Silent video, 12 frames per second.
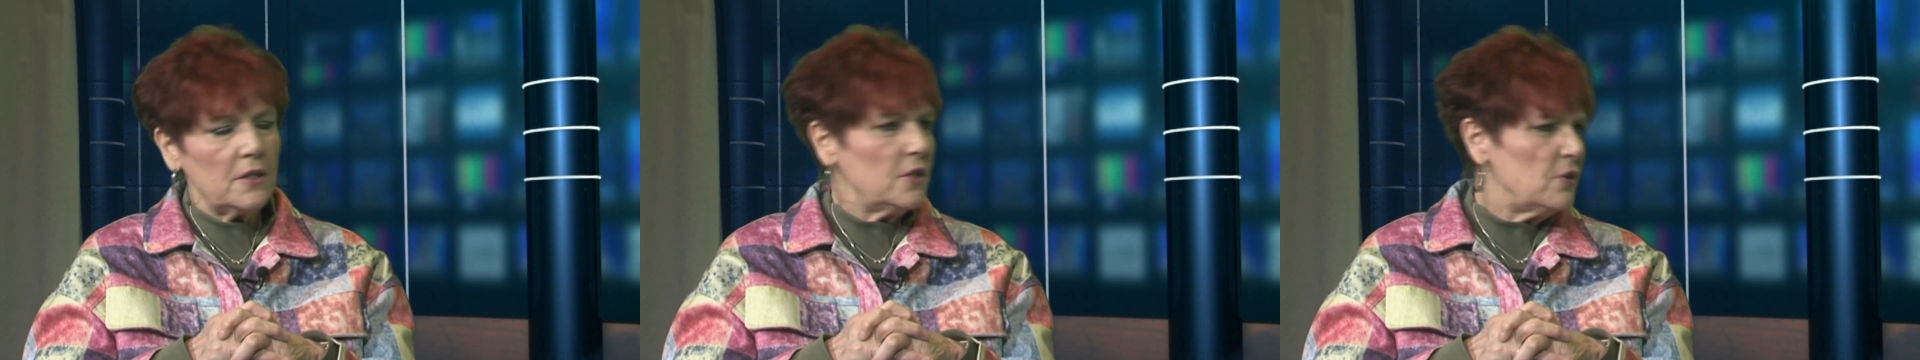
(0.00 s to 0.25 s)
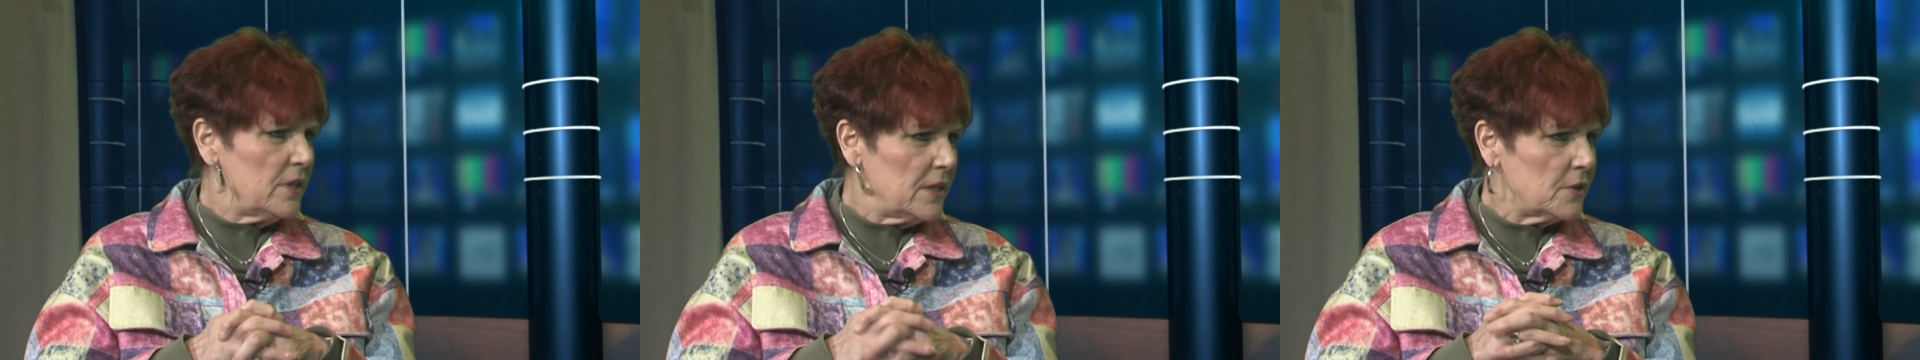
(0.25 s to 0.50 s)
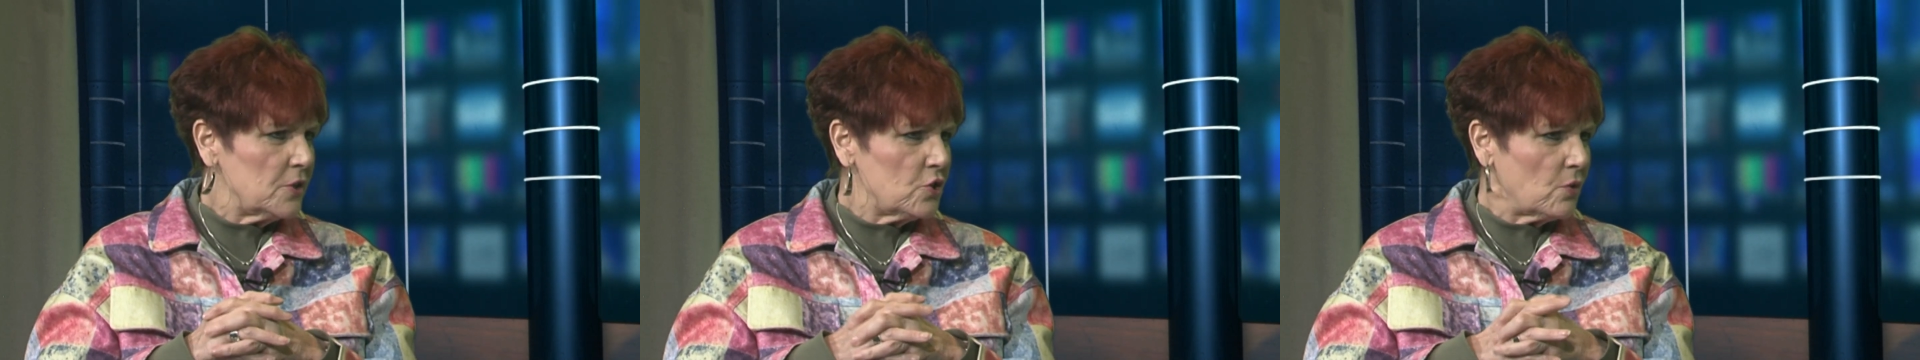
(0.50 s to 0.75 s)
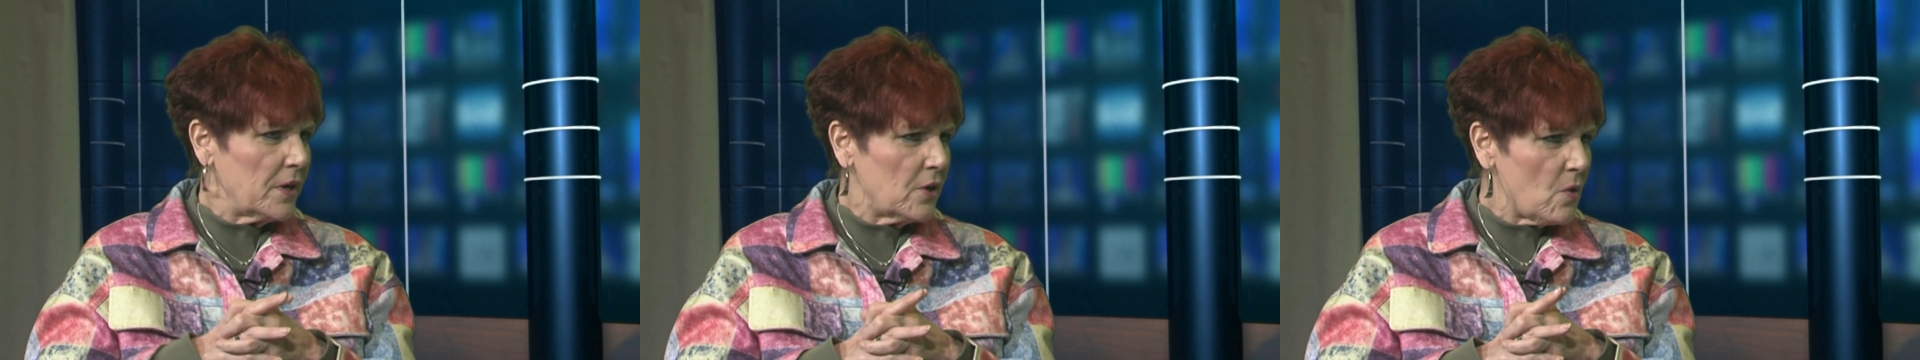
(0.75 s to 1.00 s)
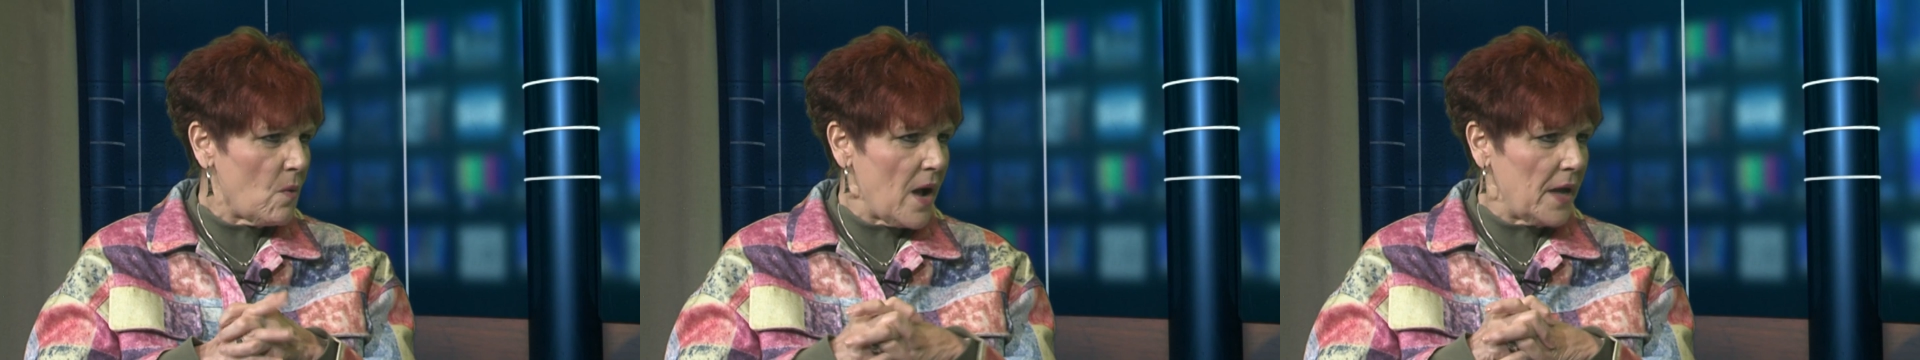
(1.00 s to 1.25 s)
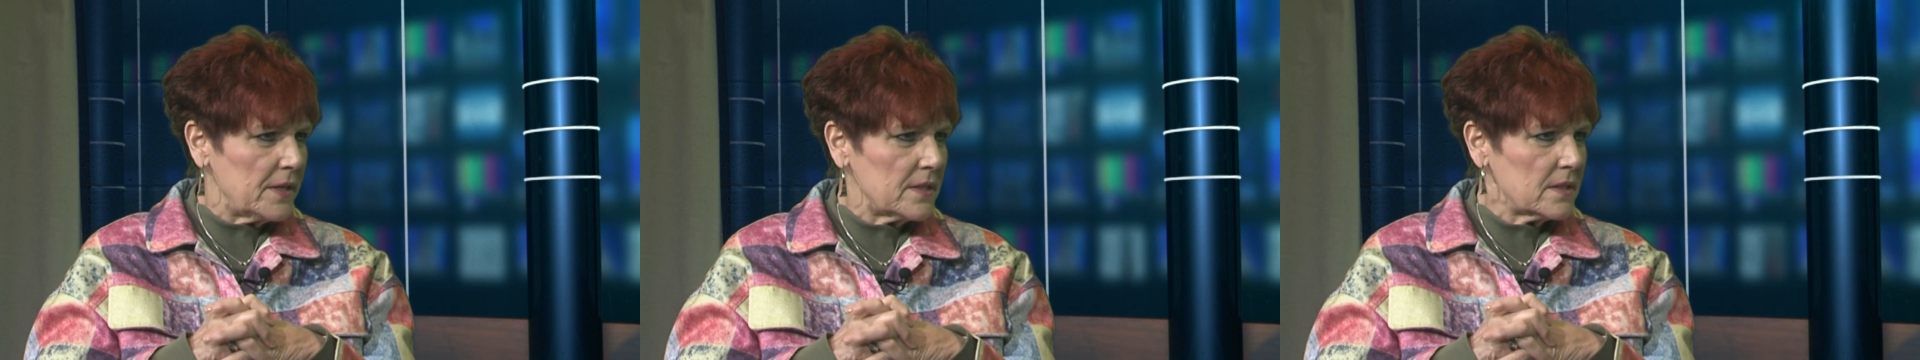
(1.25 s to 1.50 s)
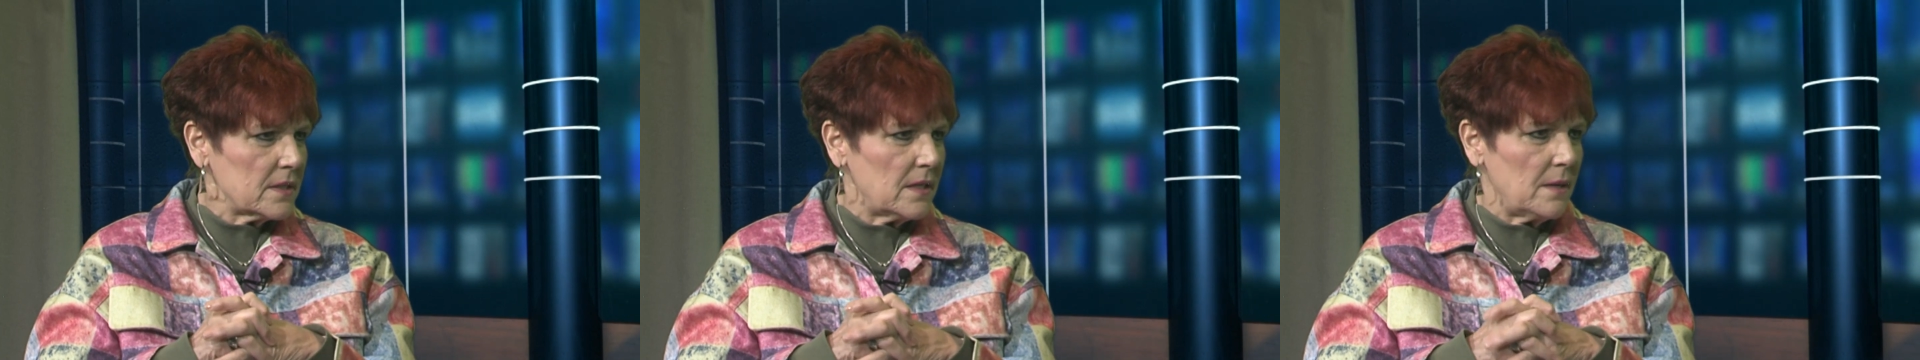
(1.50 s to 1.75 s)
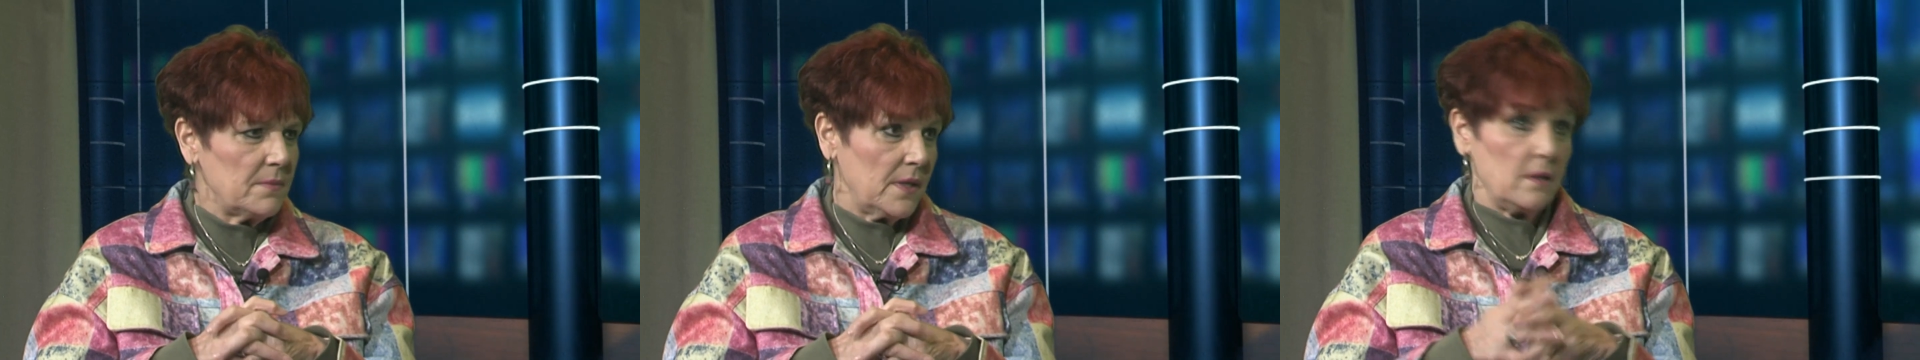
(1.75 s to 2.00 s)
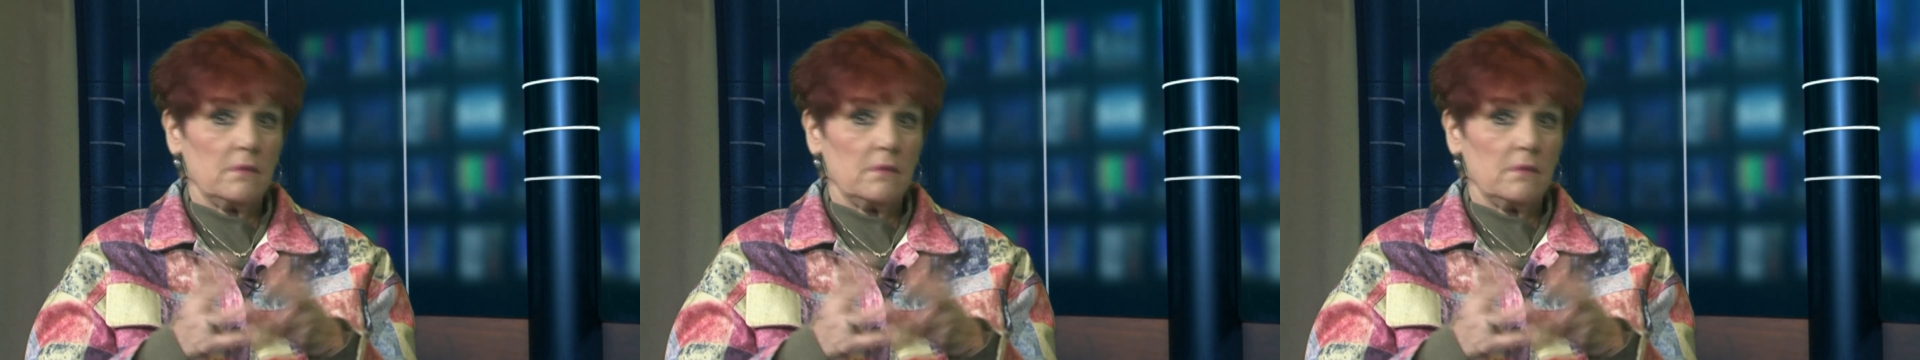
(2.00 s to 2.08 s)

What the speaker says: you need to join Kiwanis. And I'm like,